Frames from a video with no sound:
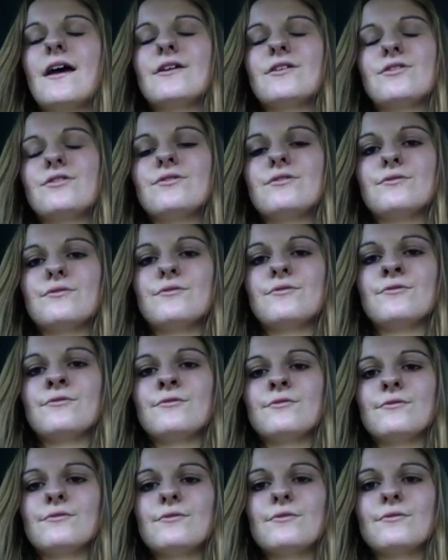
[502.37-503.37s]

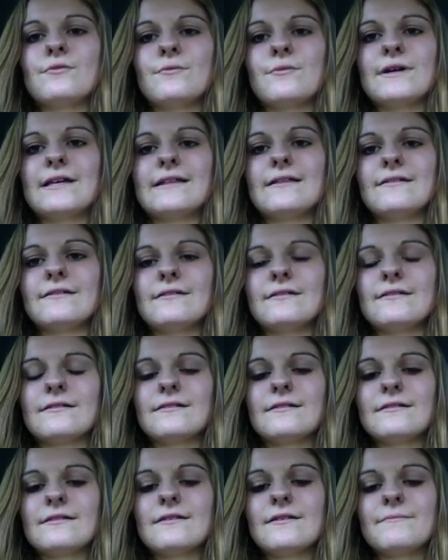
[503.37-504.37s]
you will
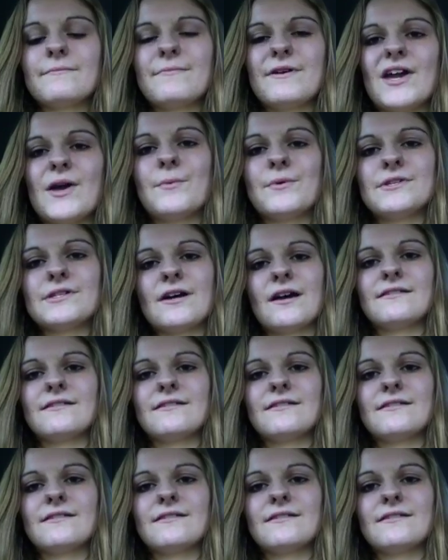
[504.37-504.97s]
be able to